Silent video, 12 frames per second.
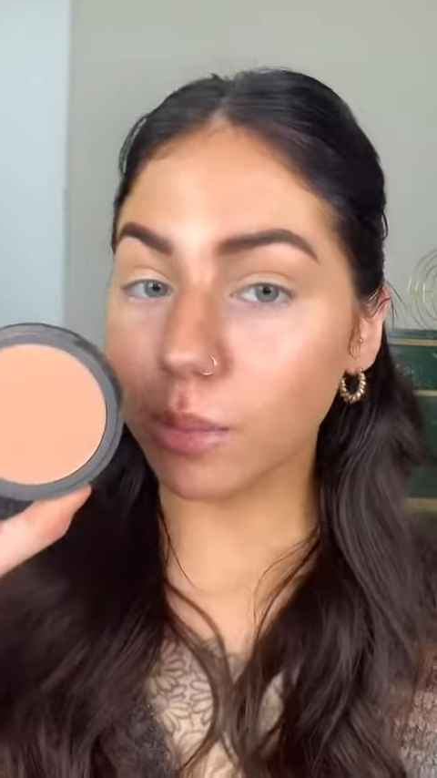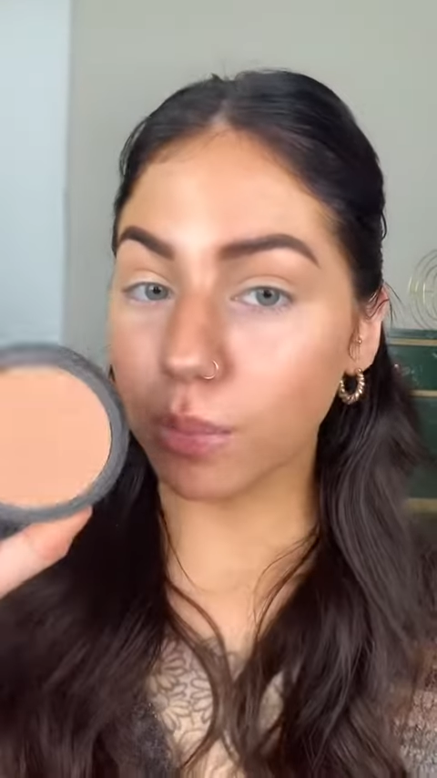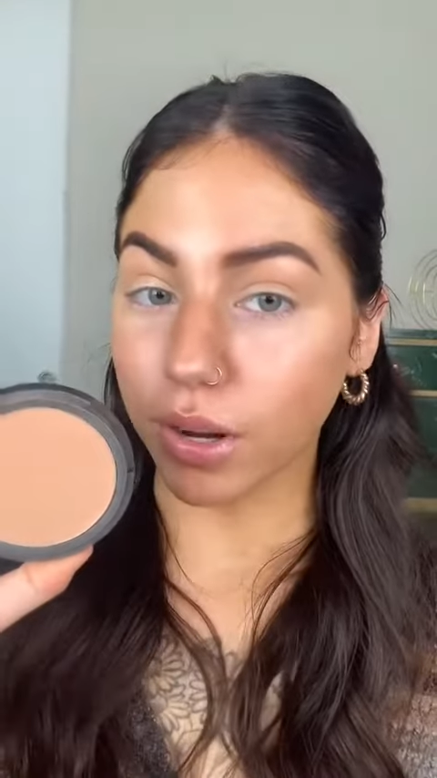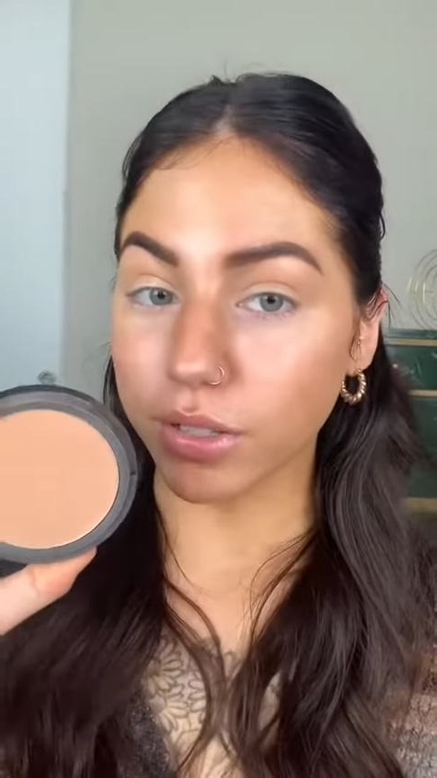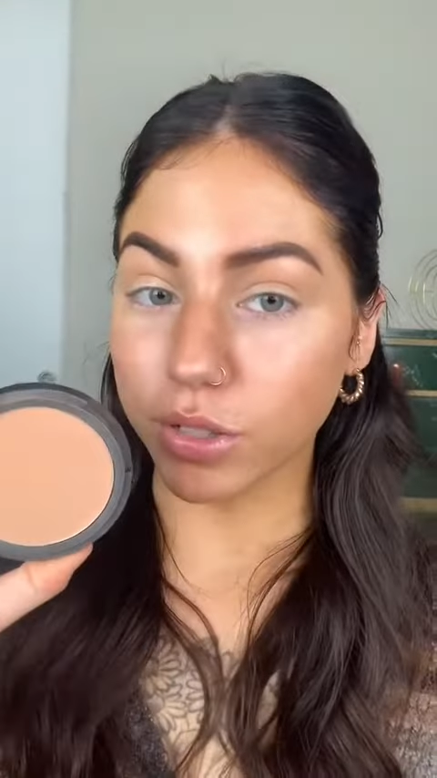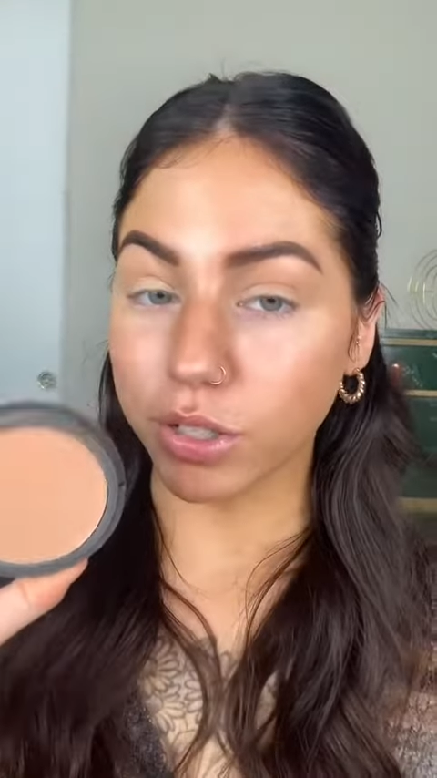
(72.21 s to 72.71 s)

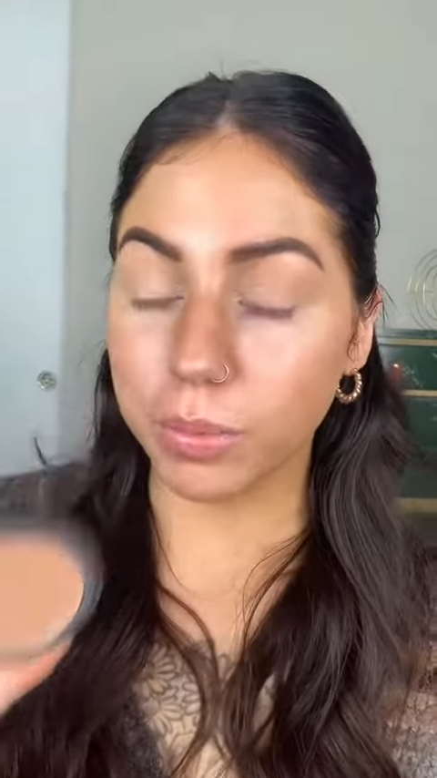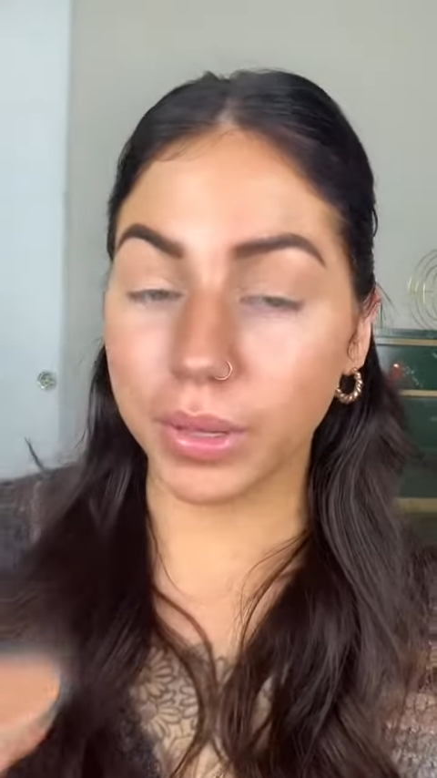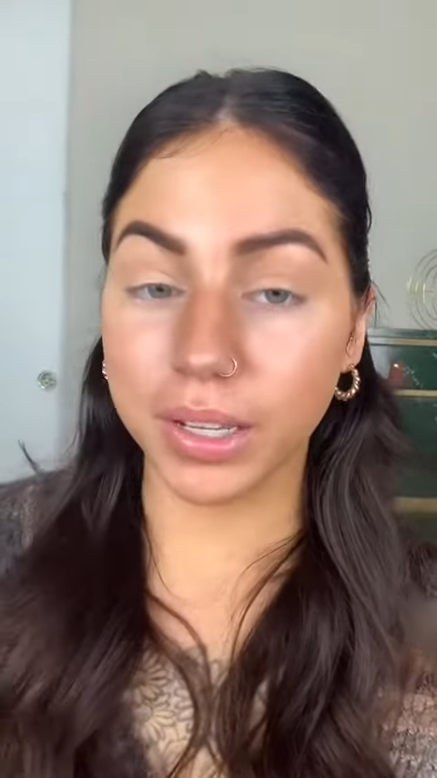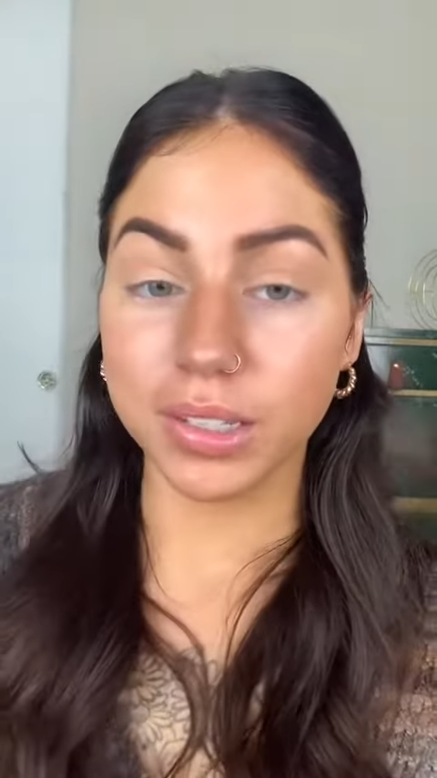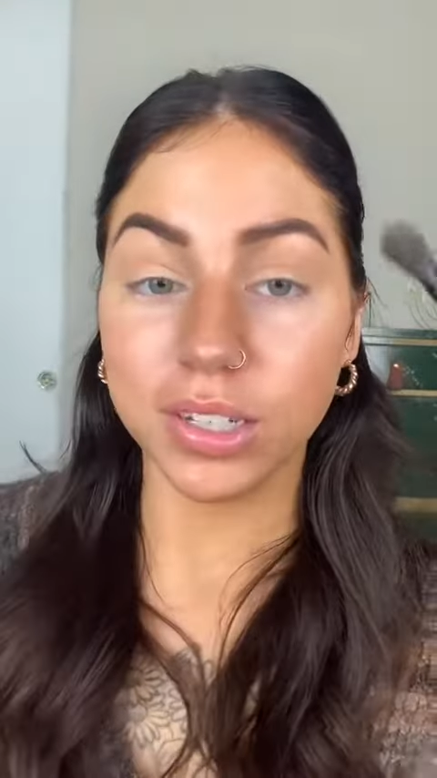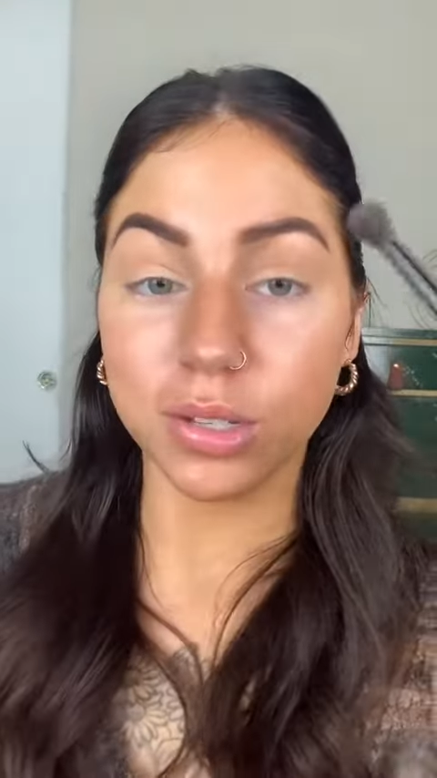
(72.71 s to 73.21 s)
bronzer you
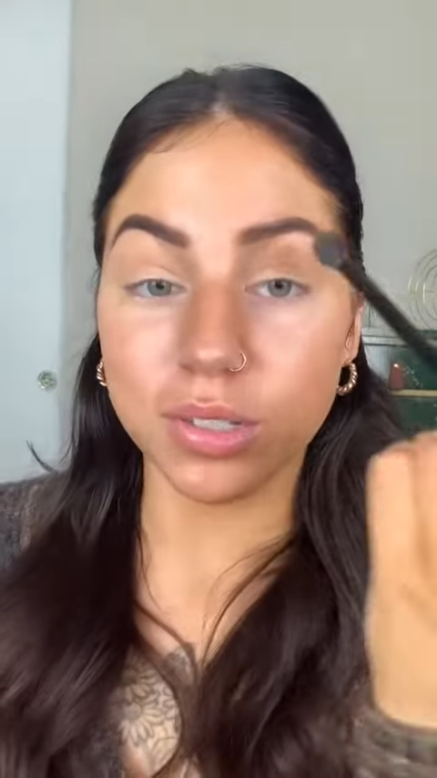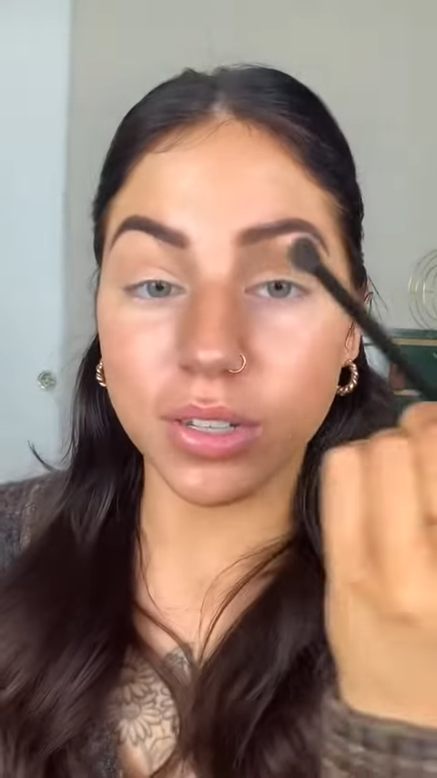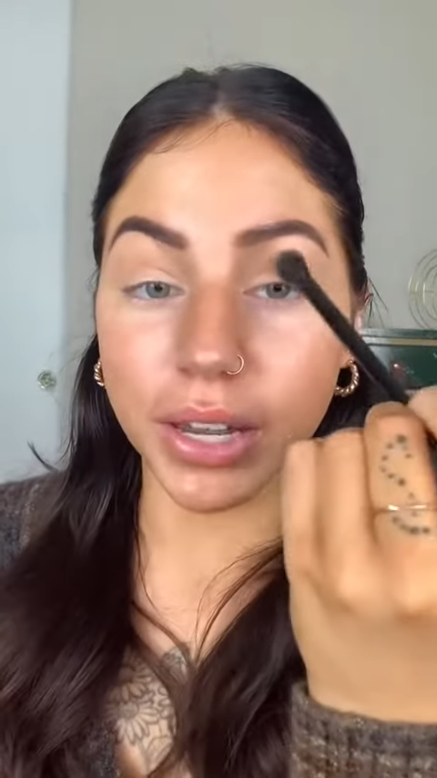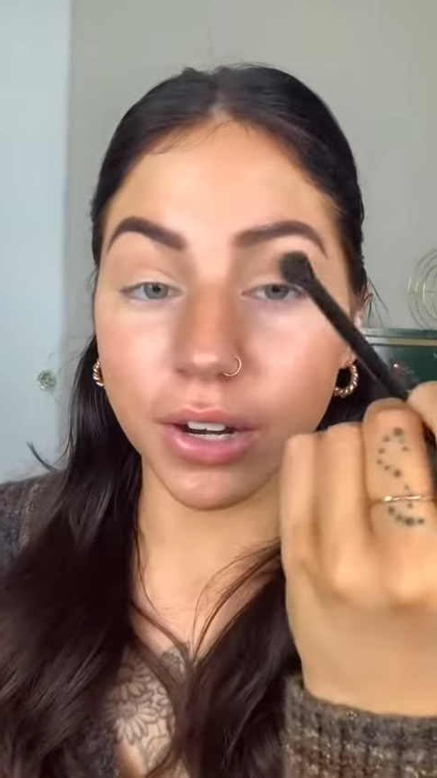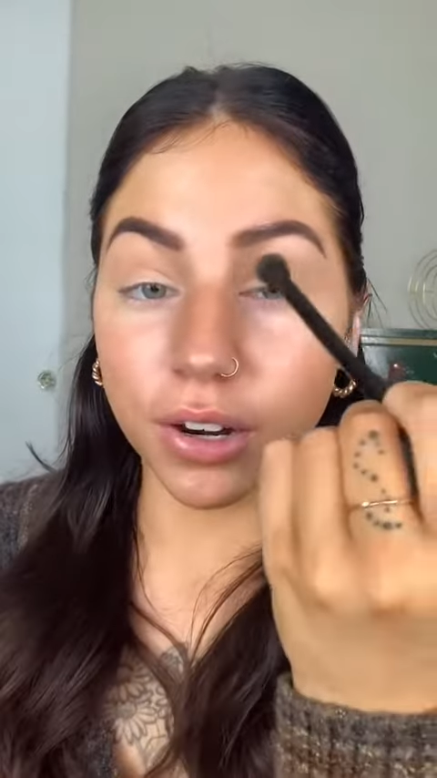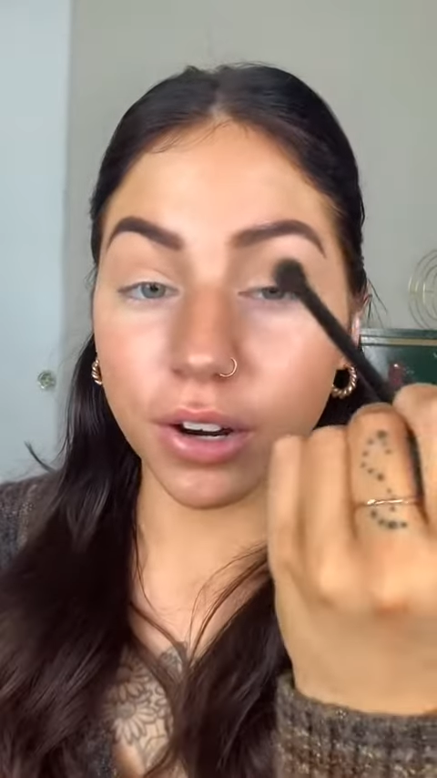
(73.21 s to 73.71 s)
plan to use
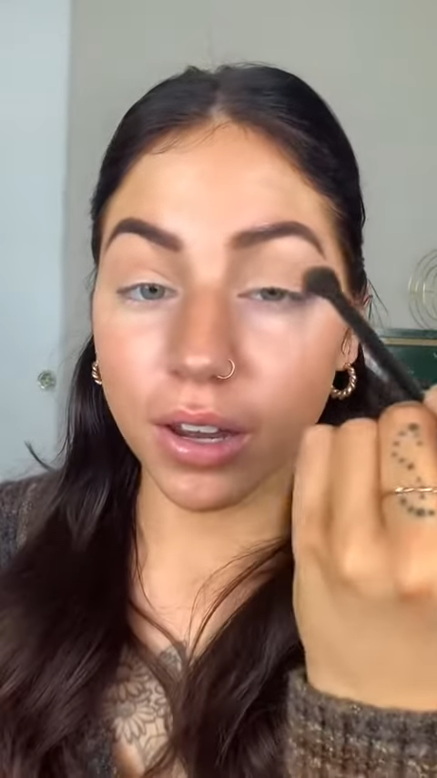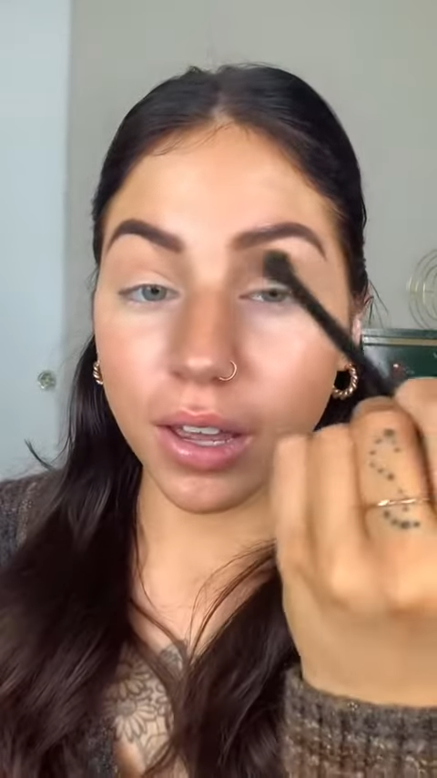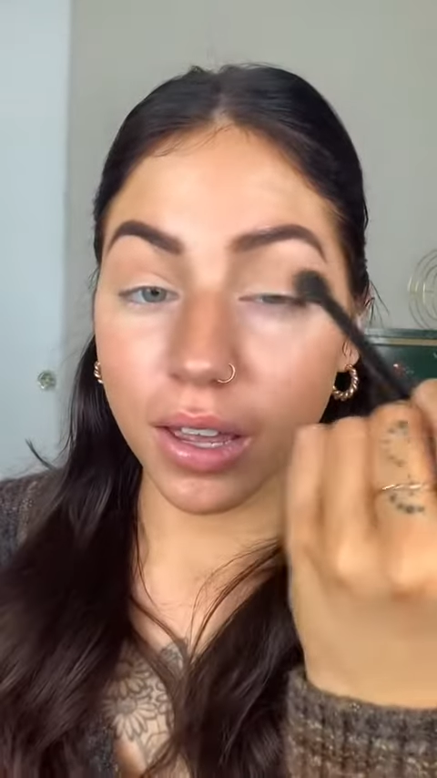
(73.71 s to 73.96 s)
later